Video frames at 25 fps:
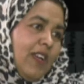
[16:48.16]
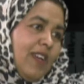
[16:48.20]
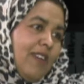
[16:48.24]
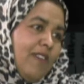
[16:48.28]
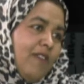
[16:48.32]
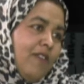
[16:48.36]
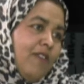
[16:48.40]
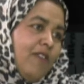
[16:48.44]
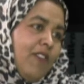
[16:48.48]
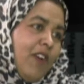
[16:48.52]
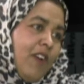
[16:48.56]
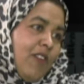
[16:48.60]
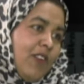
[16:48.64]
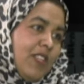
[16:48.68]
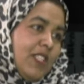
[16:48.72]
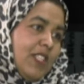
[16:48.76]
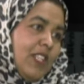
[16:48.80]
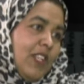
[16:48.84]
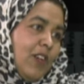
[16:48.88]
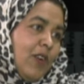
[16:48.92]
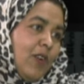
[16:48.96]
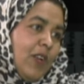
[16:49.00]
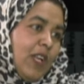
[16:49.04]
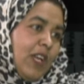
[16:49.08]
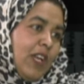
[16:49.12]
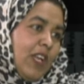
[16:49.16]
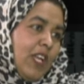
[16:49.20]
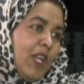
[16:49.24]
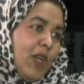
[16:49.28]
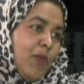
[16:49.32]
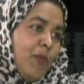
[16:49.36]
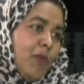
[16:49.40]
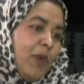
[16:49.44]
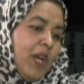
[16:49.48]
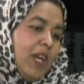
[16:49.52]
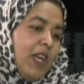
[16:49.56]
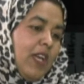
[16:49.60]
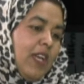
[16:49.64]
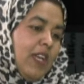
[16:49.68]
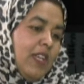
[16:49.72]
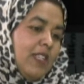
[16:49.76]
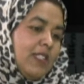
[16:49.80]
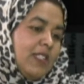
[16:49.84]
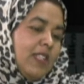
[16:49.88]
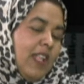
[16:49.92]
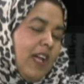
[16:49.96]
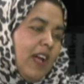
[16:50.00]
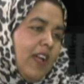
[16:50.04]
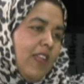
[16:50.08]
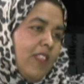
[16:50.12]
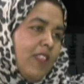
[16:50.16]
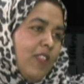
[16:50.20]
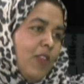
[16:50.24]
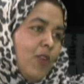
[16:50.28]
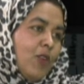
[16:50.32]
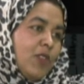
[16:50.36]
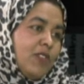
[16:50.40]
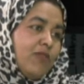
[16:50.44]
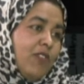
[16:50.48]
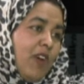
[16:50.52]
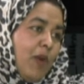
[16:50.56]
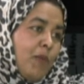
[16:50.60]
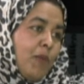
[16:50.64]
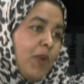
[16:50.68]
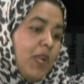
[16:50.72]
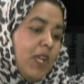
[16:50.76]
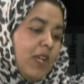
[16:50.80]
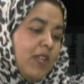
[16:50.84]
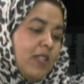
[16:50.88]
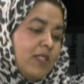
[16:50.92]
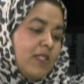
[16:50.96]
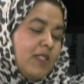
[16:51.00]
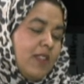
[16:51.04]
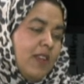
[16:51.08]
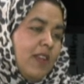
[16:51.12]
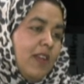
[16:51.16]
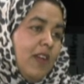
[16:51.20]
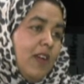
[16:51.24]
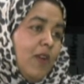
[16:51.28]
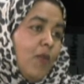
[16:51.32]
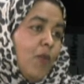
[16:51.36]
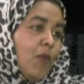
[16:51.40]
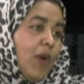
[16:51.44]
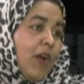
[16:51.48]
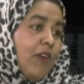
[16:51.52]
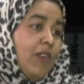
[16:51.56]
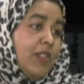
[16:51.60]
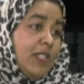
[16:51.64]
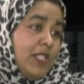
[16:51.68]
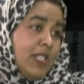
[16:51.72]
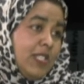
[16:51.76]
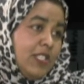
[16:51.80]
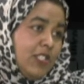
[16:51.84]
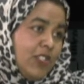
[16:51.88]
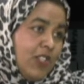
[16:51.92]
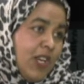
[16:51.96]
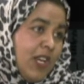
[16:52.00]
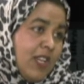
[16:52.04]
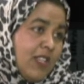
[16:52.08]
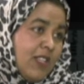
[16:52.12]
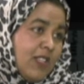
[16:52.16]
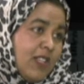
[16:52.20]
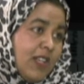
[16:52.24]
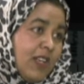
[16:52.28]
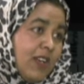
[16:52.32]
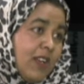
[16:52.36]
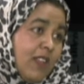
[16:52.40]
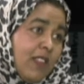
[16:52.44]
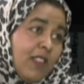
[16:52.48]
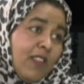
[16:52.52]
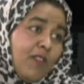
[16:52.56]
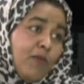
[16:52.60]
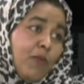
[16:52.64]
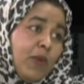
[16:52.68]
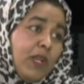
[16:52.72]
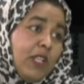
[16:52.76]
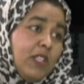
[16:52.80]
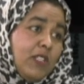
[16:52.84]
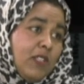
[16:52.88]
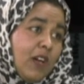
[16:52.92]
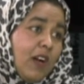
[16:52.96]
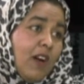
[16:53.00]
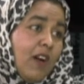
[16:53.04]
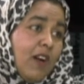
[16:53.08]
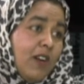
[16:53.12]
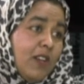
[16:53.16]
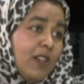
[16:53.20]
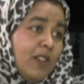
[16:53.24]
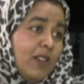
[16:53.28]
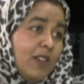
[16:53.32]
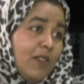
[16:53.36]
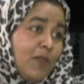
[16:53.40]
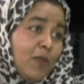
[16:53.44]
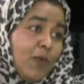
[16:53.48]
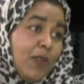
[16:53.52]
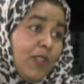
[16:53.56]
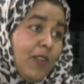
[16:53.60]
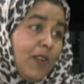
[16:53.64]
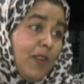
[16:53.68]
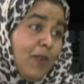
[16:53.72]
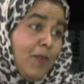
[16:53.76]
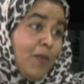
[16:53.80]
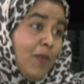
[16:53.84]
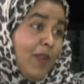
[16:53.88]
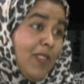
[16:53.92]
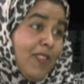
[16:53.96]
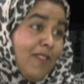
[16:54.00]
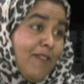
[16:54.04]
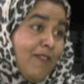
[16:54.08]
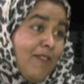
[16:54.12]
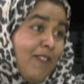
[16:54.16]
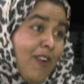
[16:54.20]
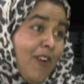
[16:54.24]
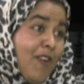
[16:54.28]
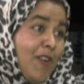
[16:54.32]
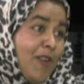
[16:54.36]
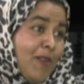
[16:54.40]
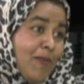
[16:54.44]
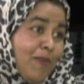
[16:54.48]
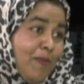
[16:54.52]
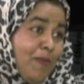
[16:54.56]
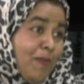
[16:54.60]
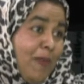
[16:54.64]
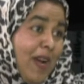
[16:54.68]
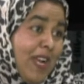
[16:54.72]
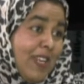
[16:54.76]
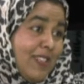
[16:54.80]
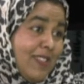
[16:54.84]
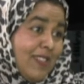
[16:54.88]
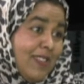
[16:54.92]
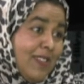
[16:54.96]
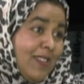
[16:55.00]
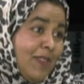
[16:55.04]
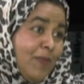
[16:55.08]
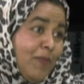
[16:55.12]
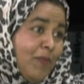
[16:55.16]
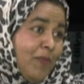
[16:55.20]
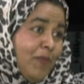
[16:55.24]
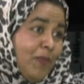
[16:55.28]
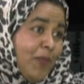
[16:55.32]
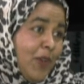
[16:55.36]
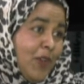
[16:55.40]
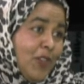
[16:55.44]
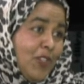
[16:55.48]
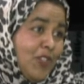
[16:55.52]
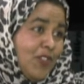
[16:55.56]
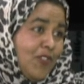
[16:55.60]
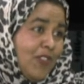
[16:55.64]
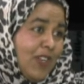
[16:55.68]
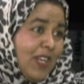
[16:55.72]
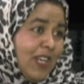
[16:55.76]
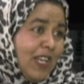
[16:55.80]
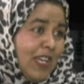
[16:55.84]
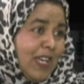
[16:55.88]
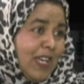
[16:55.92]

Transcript: but it's like those families where it is changing, they've been tarred with a very bad brush, really.